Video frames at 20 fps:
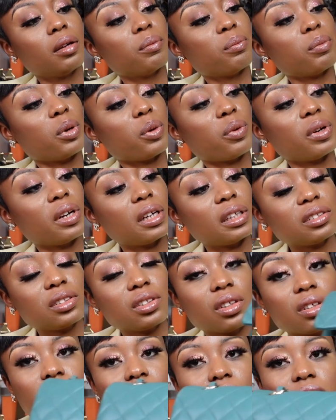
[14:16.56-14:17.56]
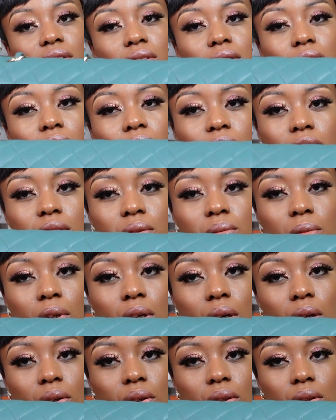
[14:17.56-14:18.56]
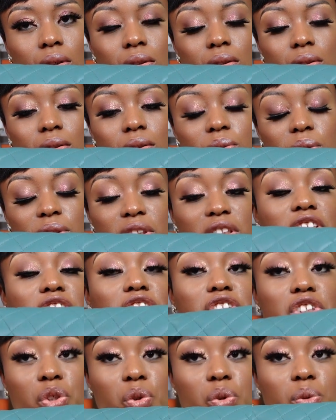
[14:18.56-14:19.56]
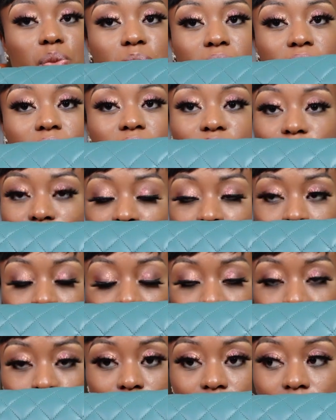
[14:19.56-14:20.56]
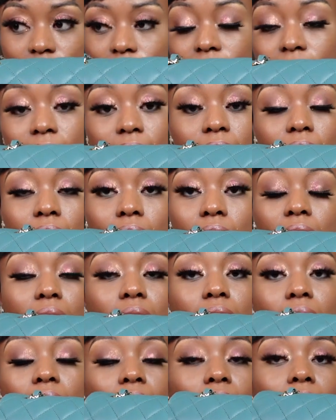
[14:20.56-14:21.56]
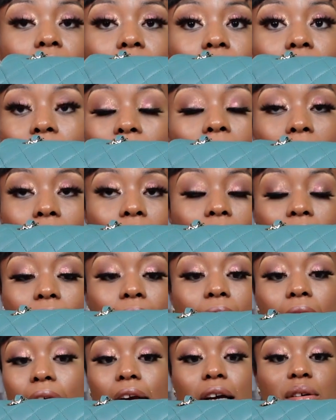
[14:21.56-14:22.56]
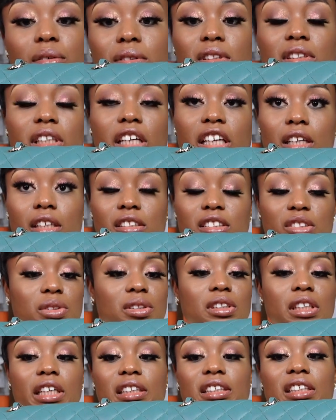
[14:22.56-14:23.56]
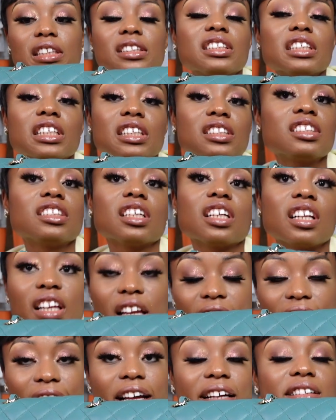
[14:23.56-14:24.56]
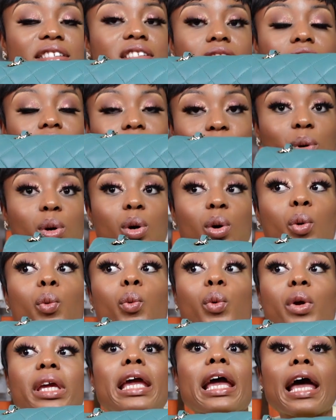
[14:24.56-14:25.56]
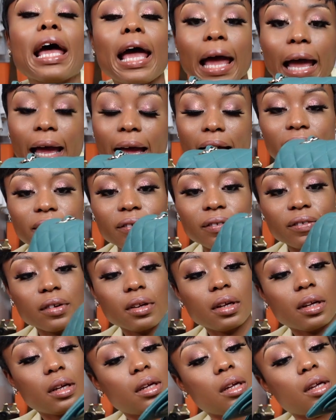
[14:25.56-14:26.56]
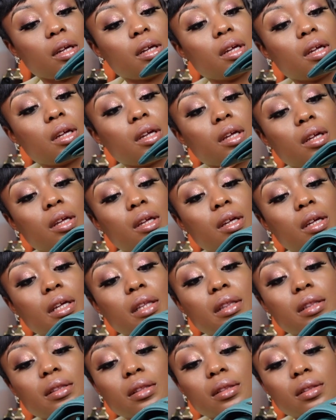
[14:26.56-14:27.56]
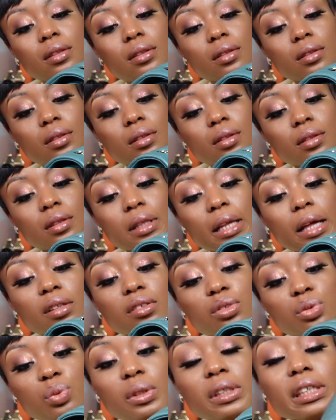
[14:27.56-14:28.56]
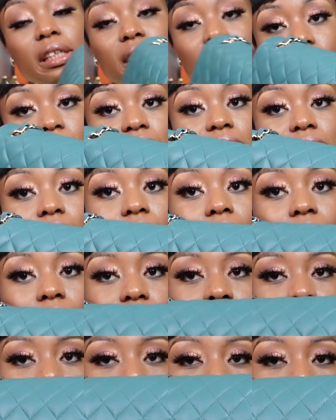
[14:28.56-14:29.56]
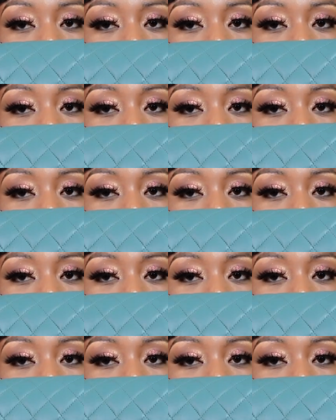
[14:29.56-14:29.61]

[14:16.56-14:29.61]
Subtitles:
but when I saw the small, when she showed me the small, like, I was like, she was like, this is the last small we have. And that's one in this color.